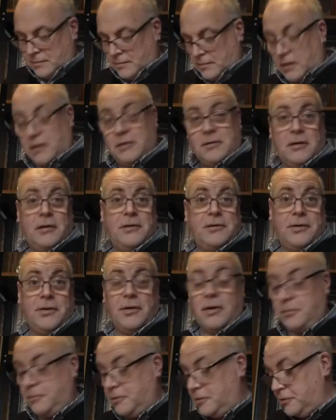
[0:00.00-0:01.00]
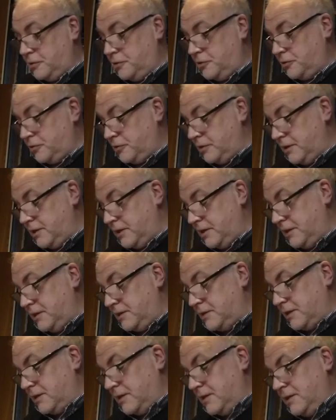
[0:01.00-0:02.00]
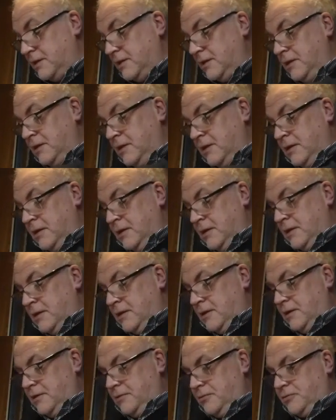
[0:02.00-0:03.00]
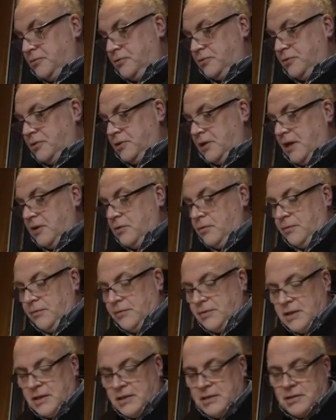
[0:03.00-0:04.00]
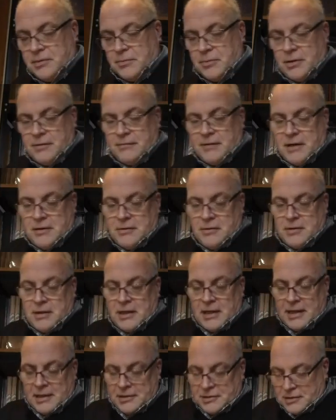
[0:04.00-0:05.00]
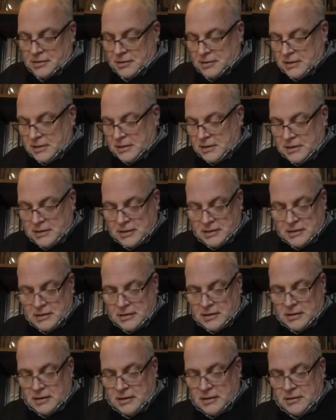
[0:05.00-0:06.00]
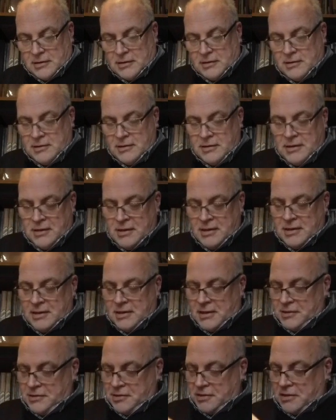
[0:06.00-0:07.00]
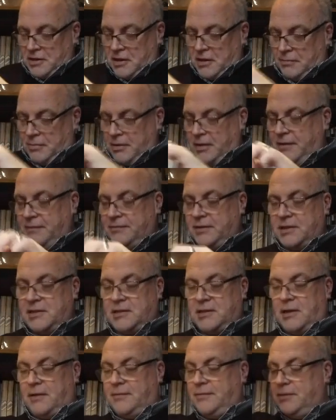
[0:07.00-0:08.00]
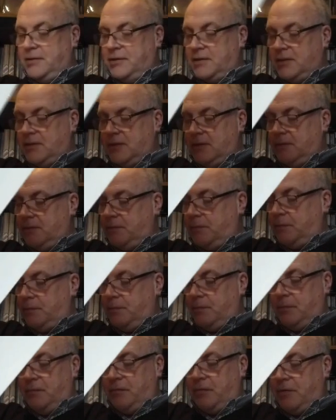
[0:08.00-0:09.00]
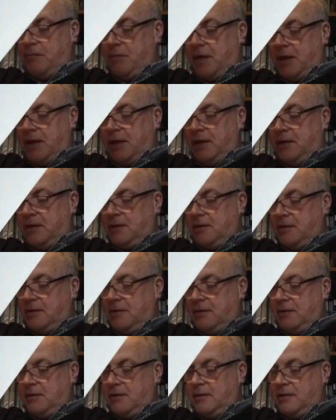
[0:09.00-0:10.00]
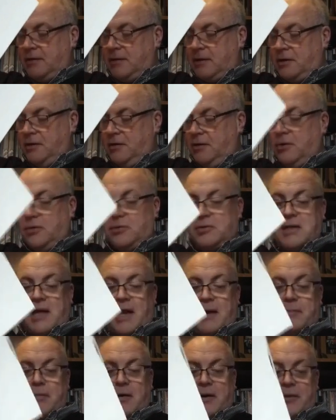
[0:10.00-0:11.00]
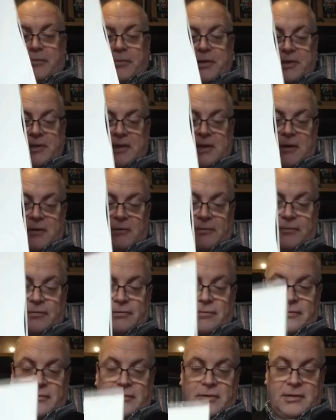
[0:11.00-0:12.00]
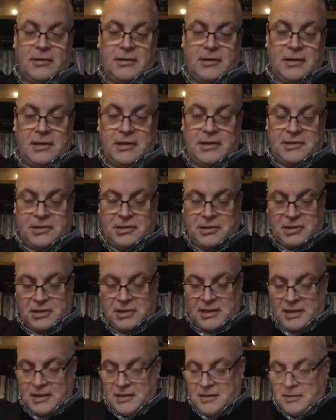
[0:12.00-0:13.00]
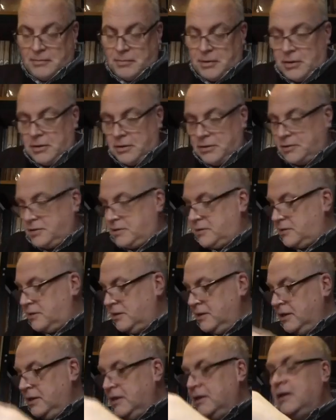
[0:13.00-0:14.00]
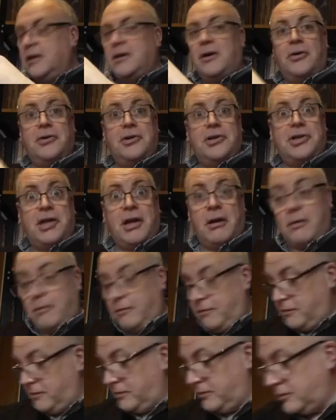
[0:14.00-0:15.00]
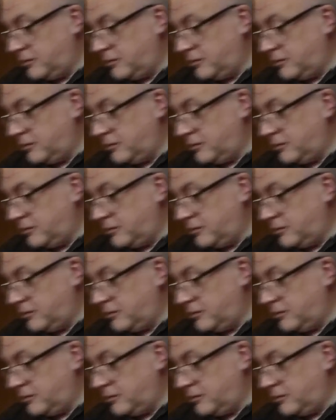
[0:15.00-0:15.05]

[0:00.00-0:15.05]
I do hope you're enjoying these little delves into my record collection. And I just can't believe this stuff has remained unlooked at by myself. It's just sitting in a box on a shelf.